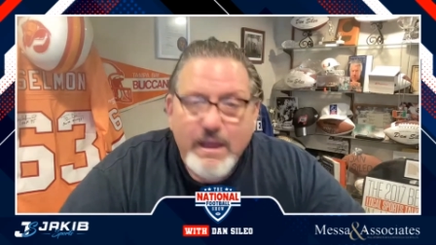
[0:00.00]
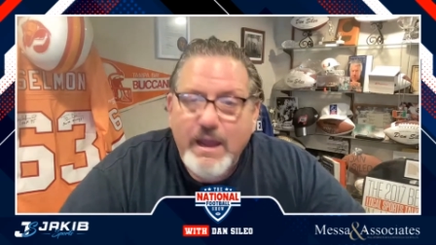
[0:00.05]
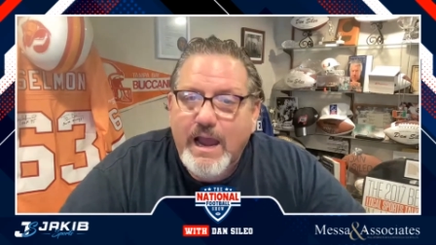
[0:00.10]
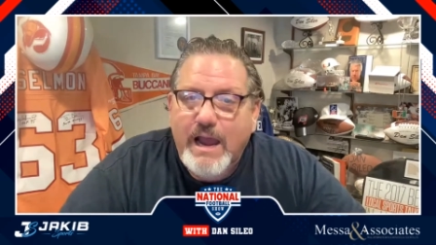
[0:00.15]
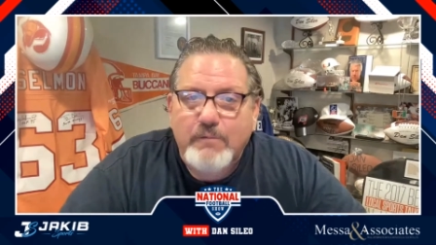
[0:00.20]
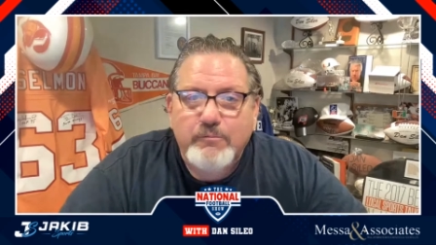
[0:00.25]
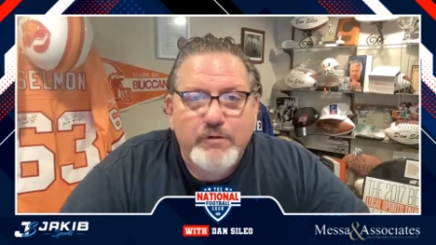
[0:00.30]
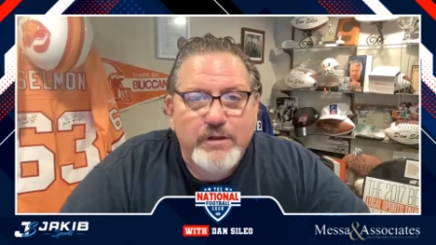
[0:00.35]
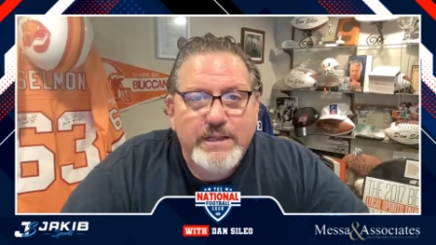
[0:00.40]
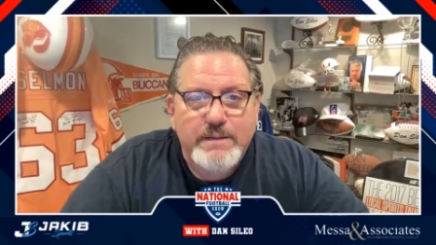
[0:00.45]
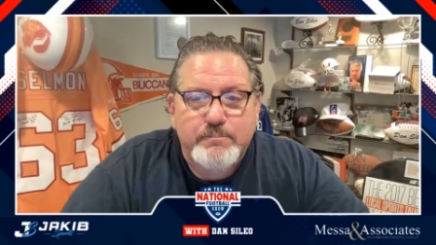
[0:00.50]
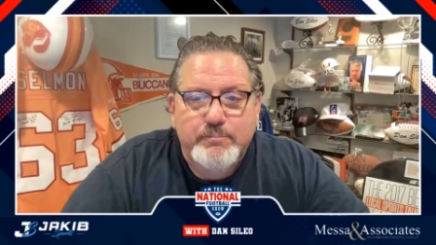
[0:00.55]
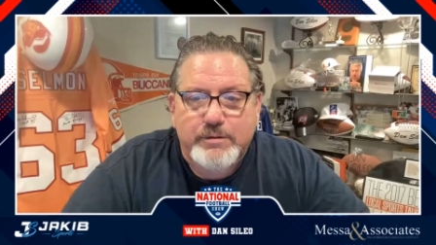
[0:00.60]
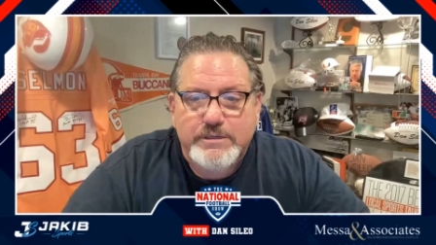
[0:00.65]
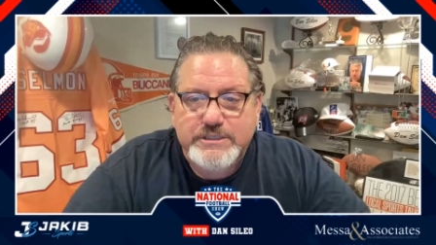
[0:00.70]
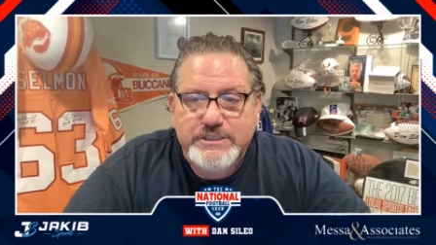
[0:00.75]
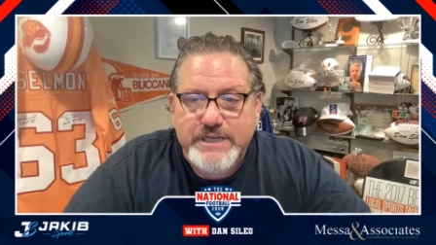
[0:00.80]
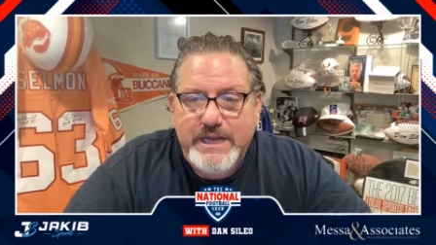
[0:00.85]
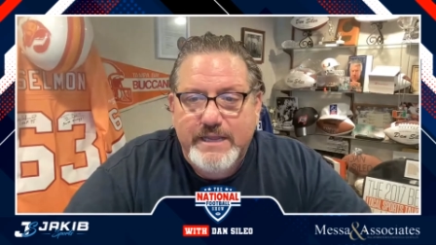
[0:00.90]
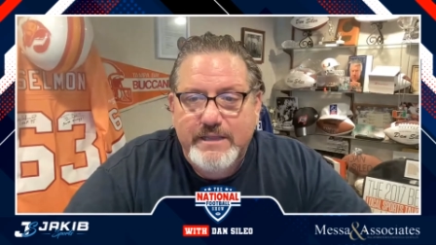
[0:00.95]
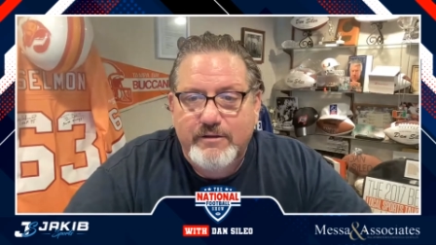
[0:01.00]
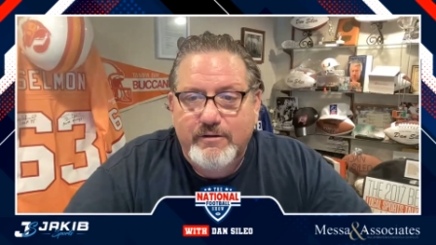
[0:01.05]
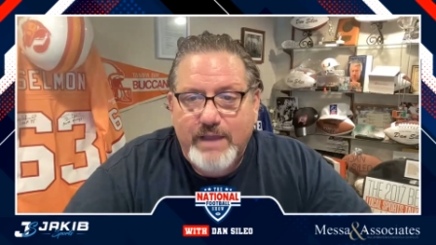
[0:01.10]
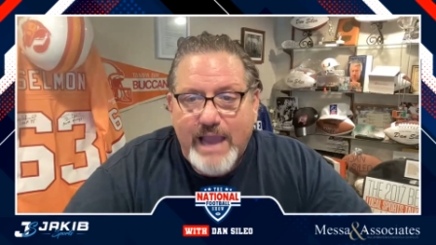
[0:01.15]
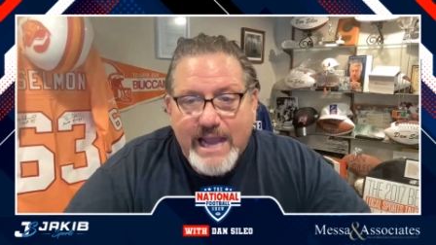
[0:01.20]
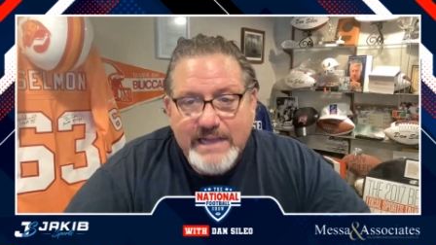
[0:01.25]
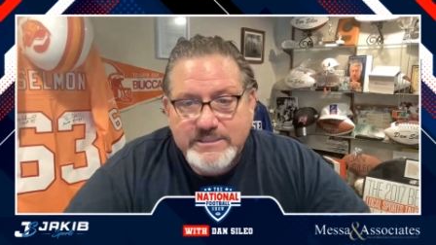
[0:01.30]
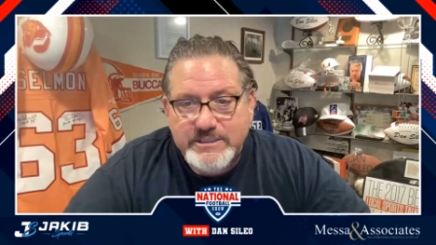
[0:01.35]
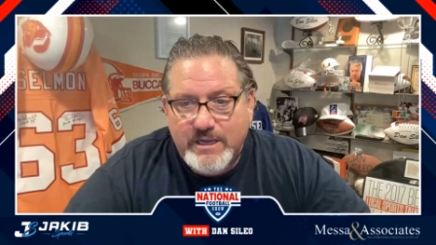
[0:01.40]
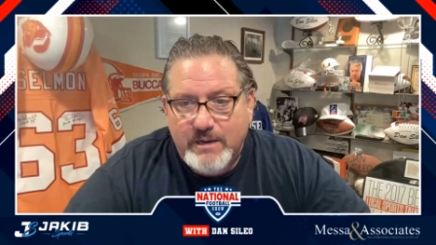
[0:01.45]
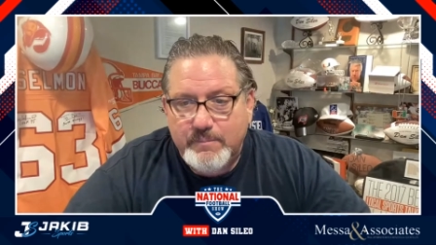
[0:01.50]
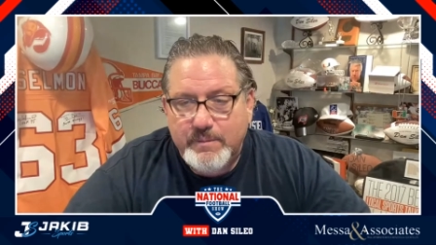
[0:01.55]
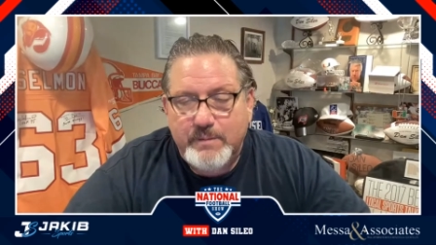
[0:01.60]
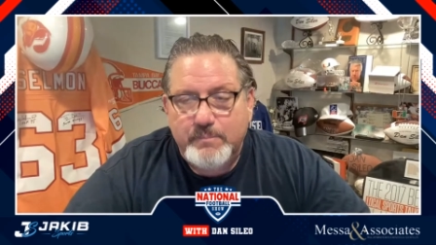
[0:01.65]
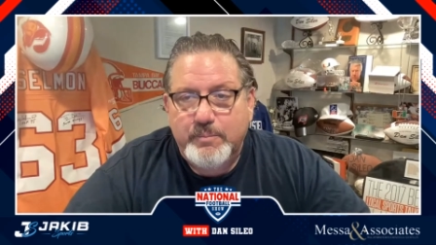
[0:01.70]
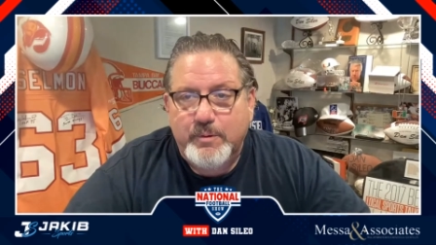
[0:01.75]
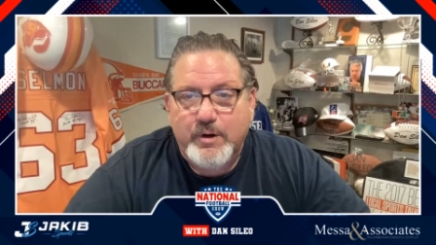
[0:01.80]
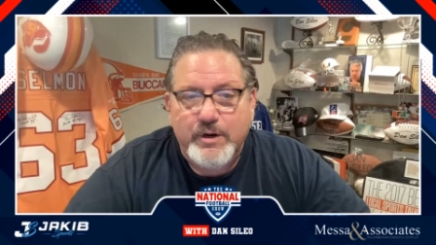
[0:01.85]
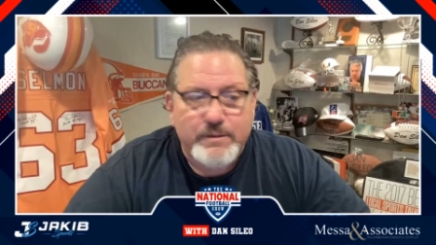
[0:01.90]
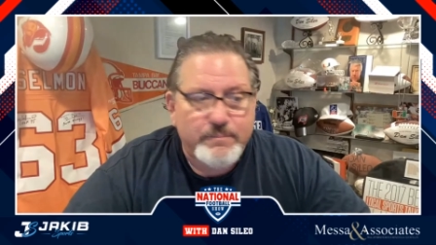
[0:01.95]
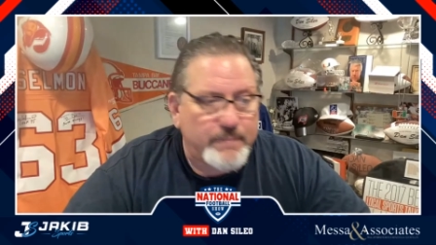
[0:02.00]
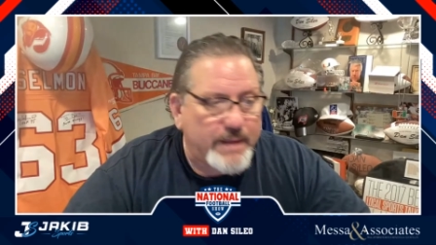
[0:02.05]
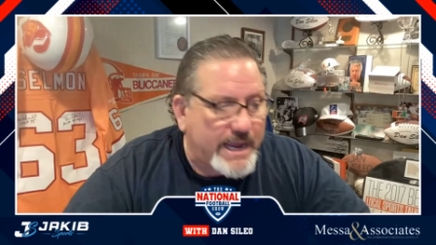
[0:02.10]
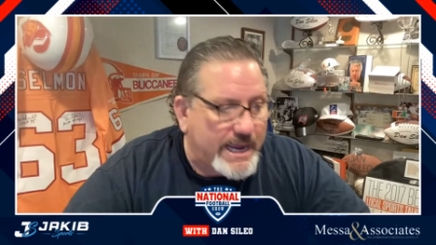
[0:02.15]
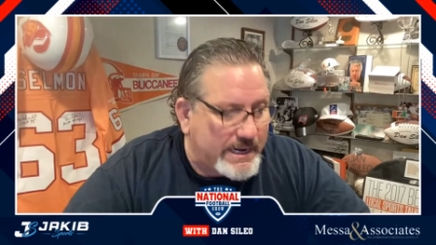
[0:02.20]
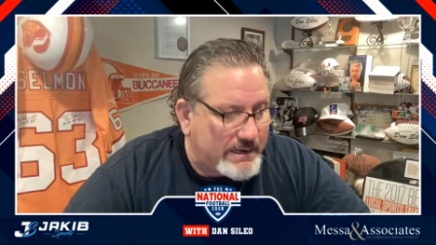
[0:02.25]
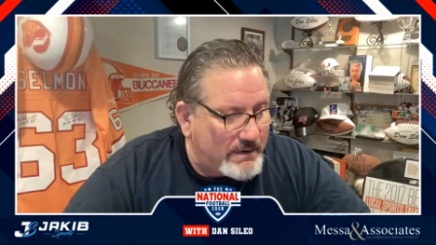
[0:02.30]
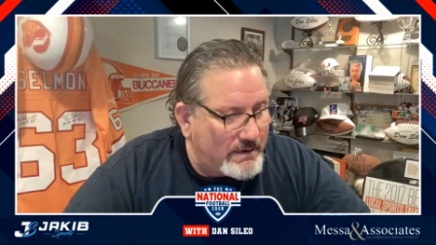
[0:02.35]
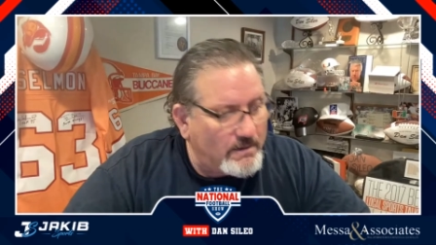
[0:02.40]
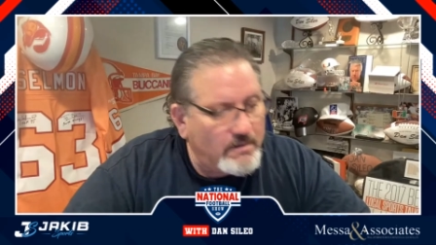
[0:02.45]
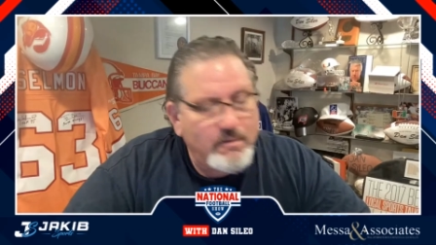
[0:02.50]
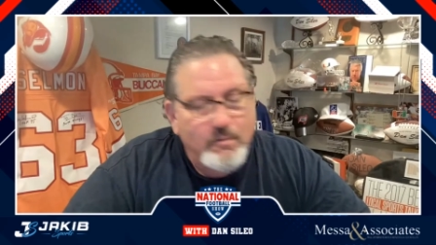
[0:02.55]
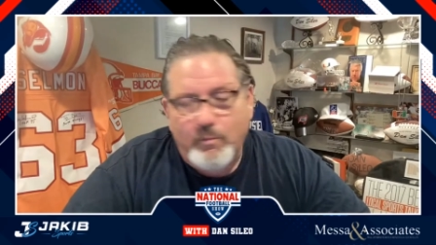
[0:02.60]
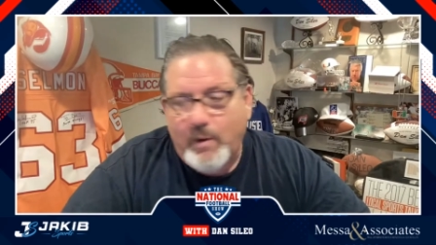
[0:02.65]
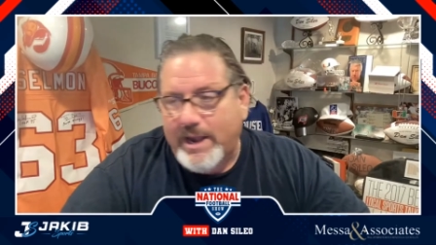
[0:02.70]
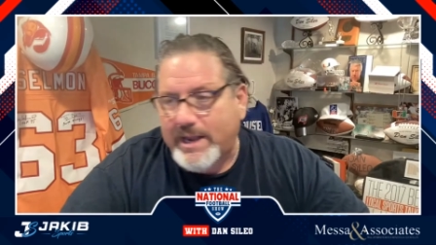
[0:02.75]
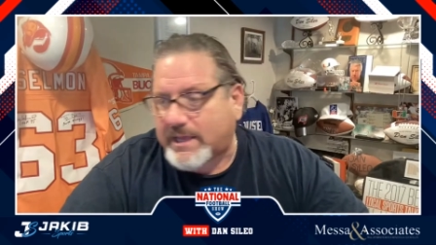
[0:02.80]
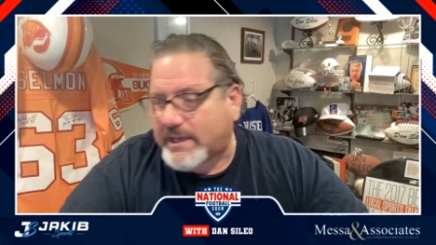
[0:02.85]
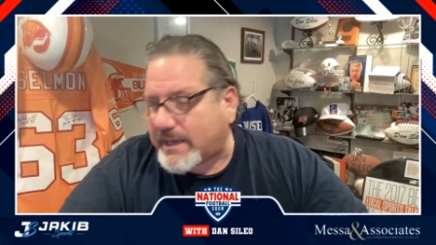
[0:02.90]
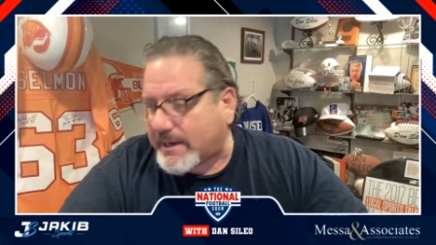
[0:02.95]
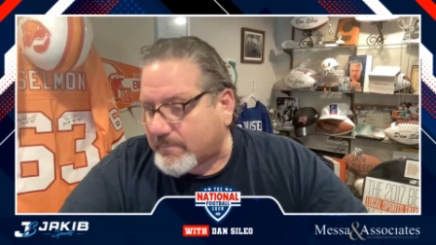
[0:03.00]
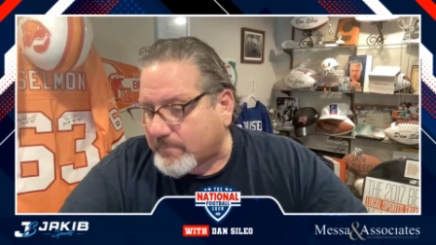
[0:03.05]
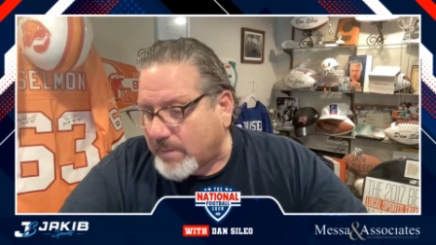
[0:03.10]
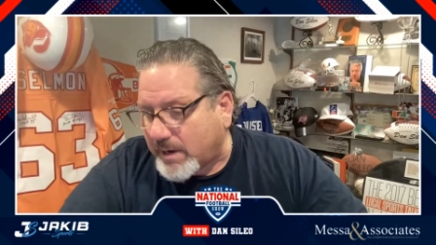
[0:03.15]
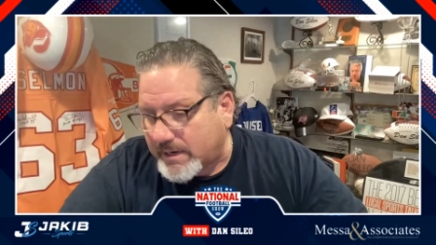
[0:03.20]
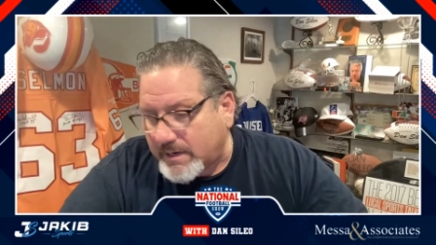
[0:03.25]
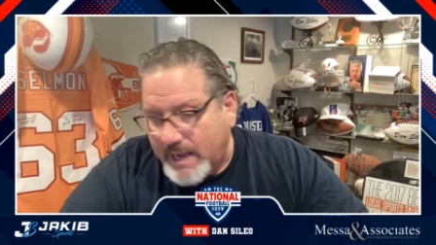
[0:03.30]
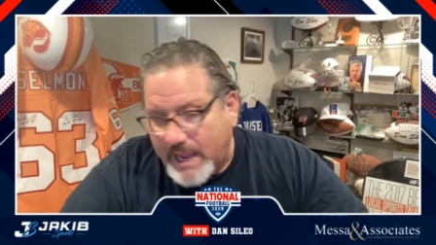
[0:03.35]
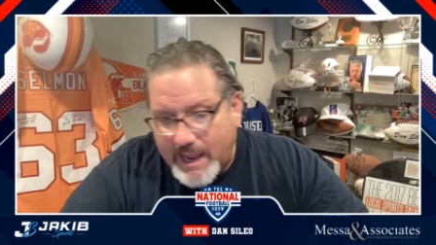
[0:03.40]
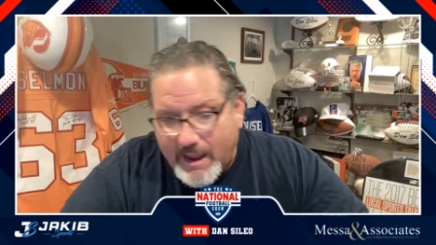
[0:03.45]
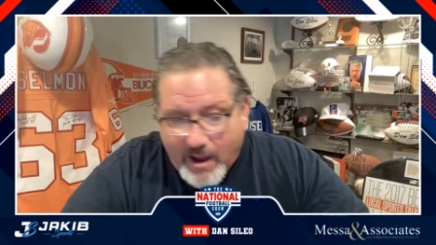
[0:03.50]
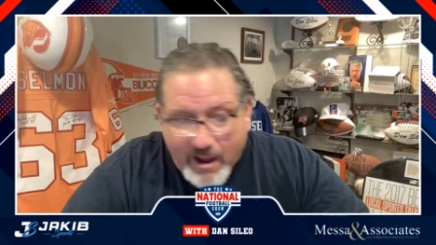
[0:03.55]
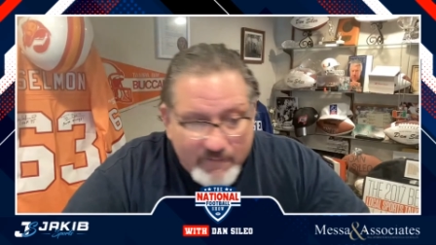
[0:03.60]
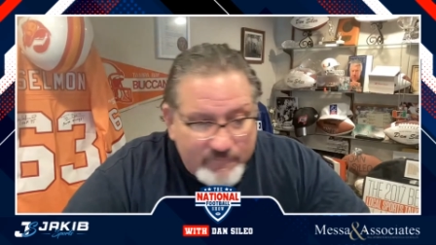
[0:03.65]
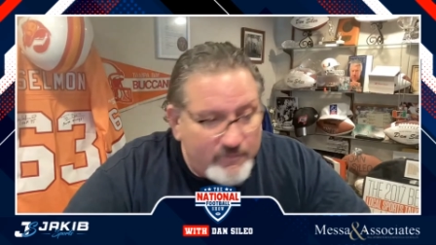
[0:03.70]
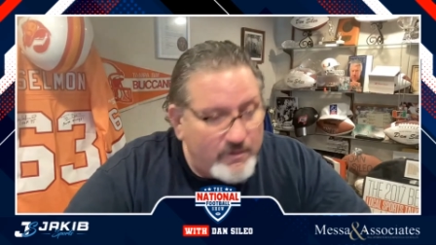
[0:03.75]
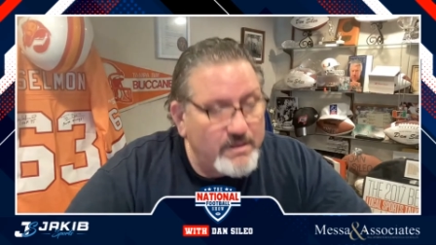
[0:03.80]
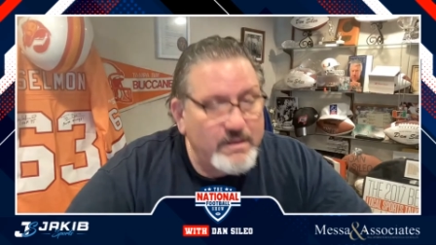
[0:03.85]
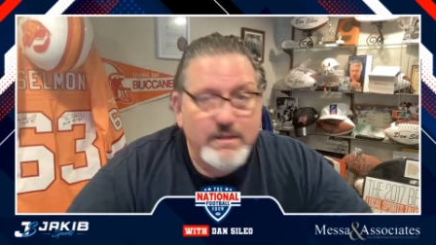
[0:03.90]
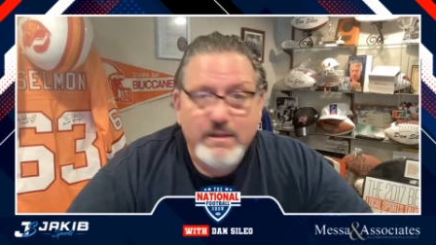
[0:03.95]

I really appreciate you guys coming aboard, man. Way to kick Monday off.